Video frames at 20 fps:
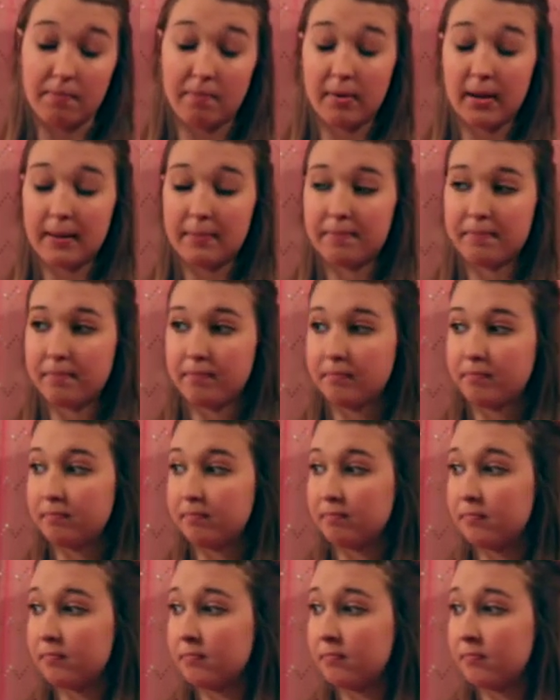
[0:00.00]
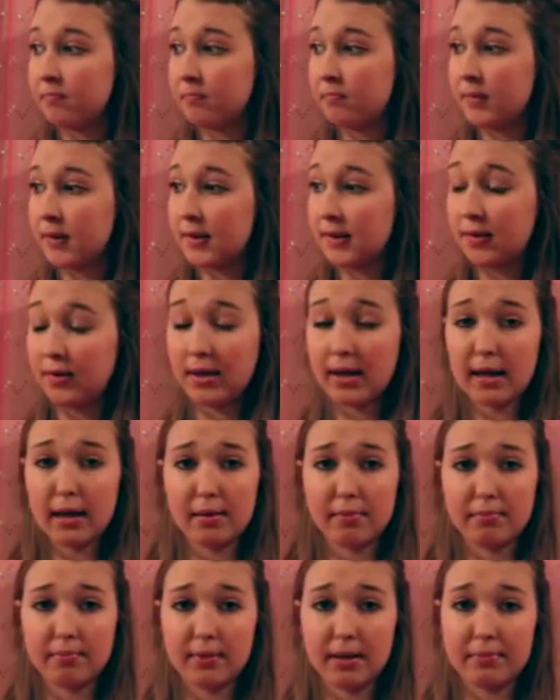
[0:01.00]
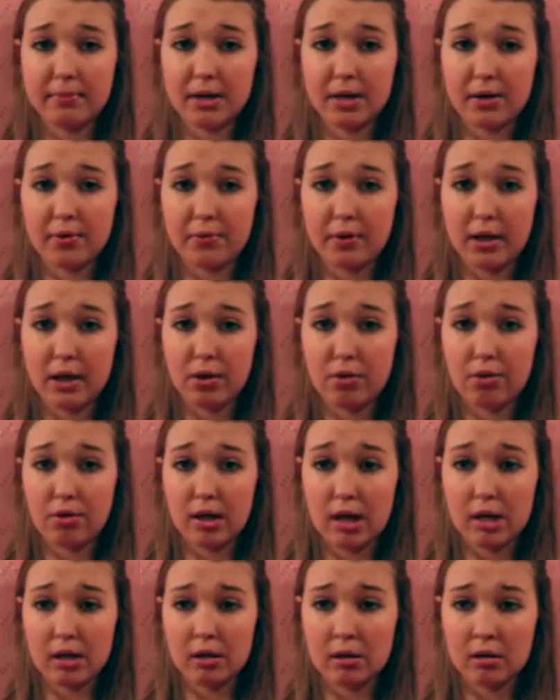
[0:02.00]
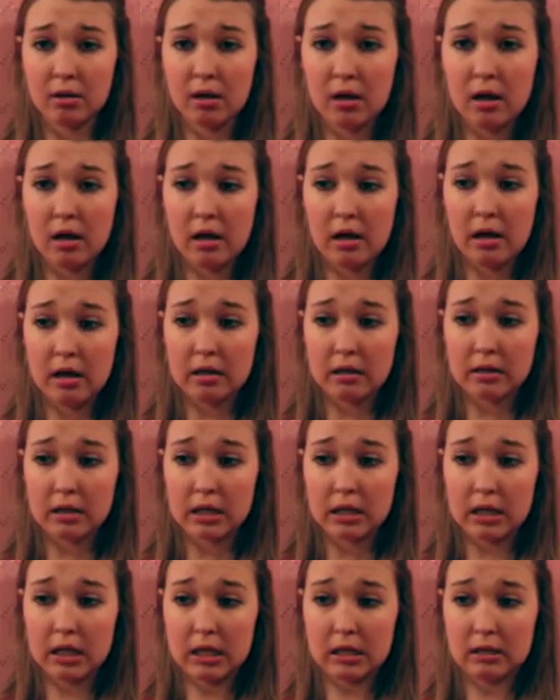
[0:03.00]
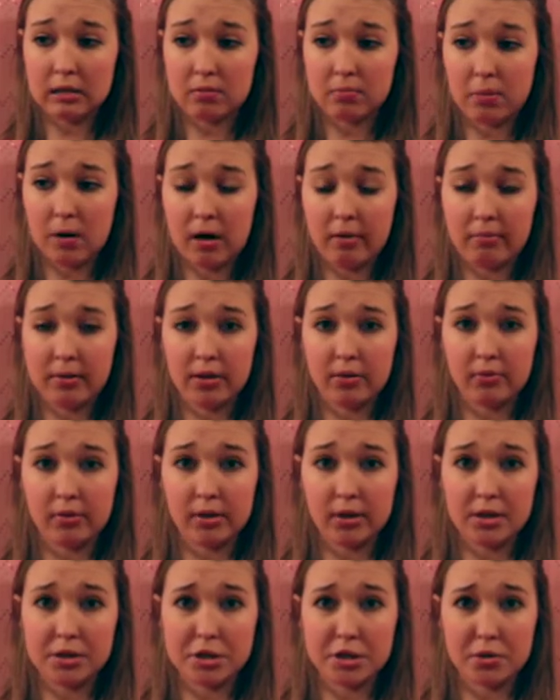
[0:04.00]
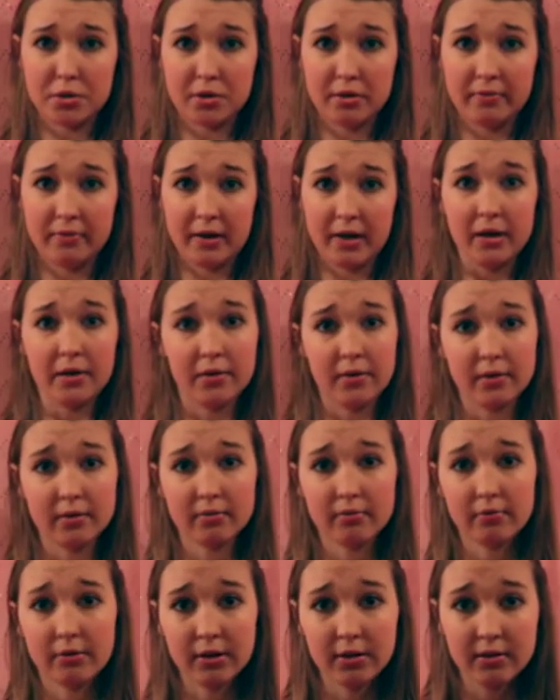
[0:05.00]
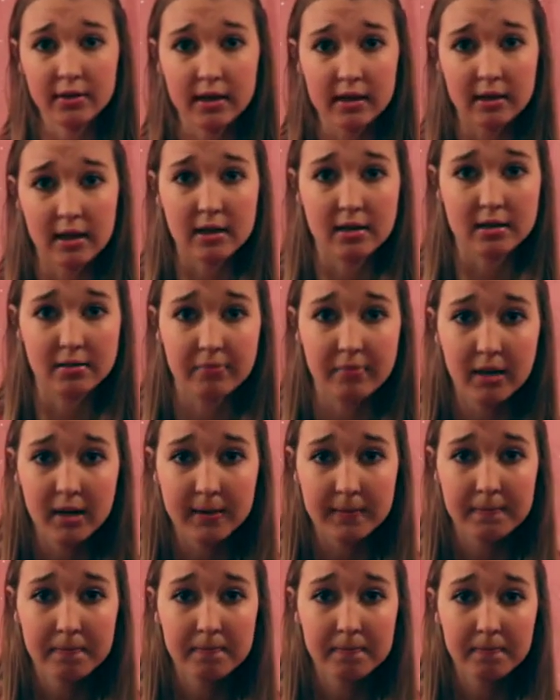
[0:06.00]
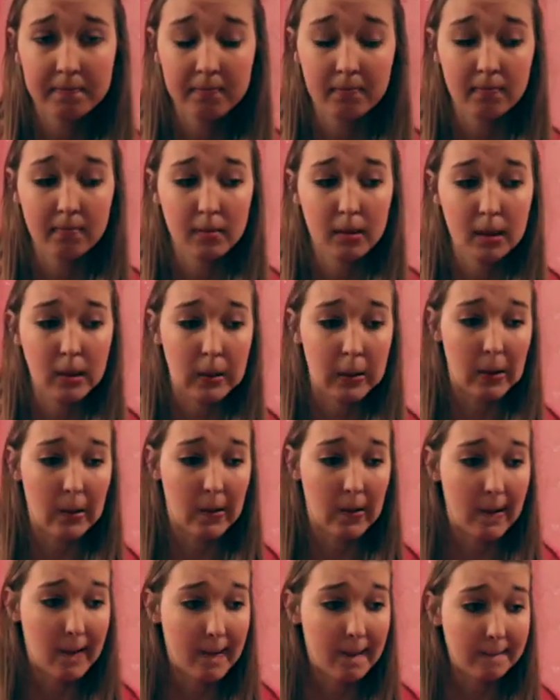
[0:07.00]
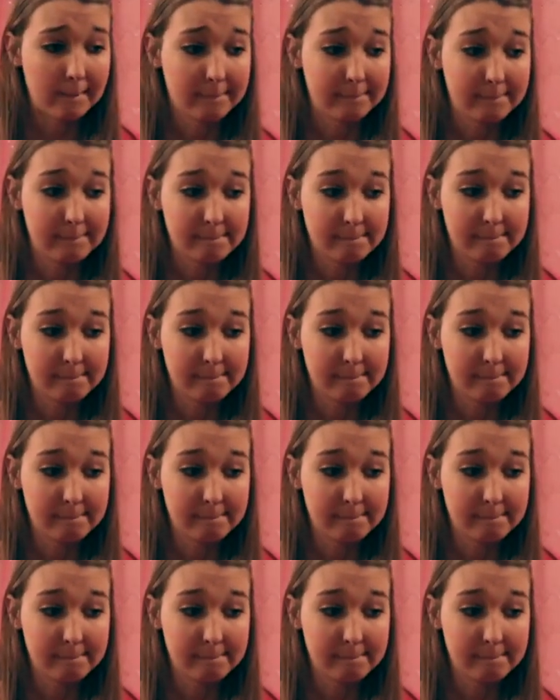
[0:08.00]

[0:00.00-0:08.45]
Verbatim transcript: But, mm, so yeah, let me know what you think. This is probably a really short video because it feels like that to me um,